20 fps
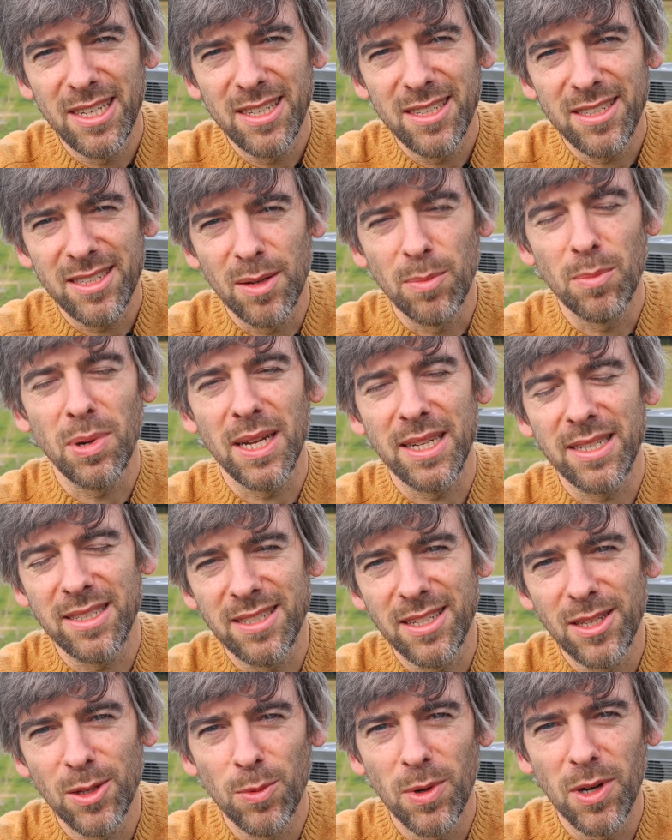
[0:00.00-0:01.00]
Some
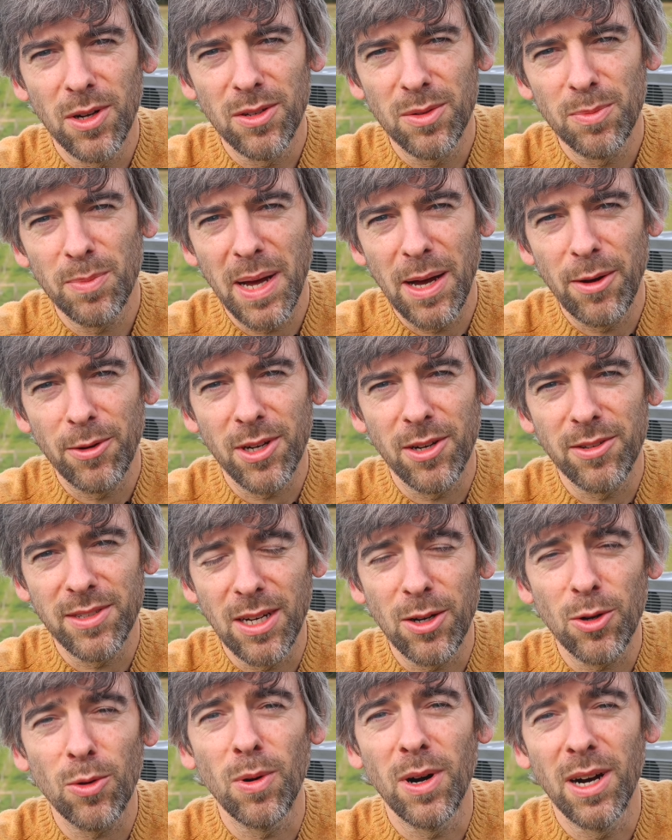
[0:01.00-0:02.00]
places in the world power goes
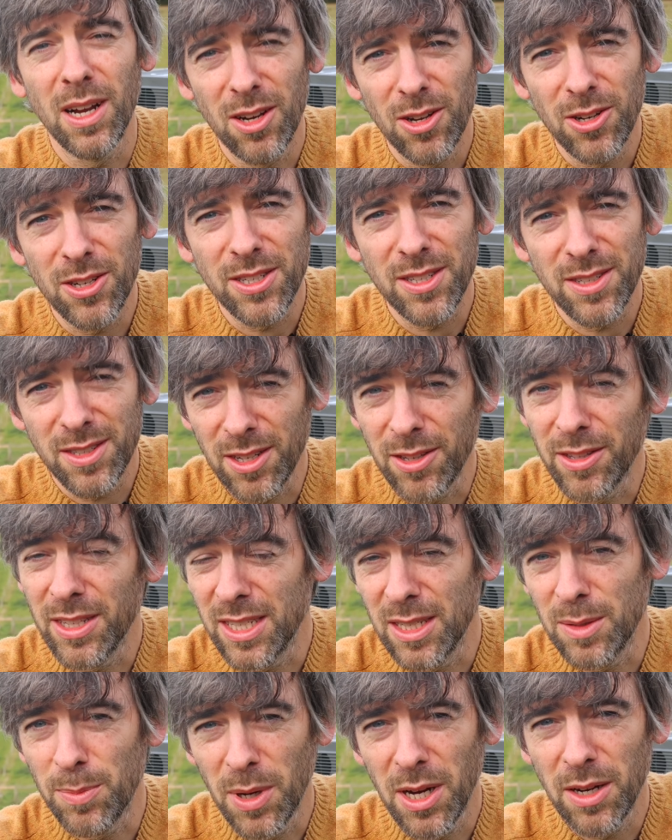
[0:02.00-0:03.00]
out quite a lot, so
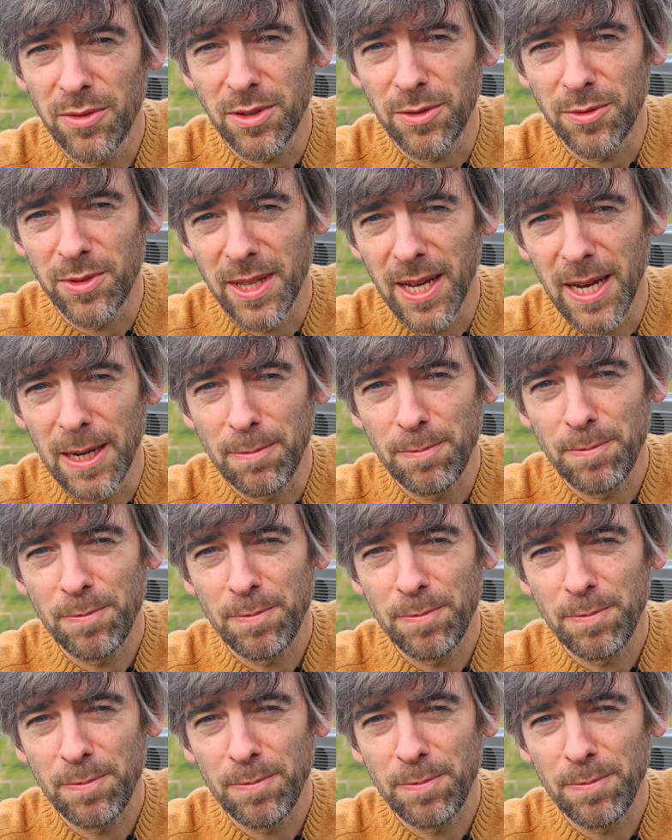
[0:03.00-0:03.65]
this is perfect for that.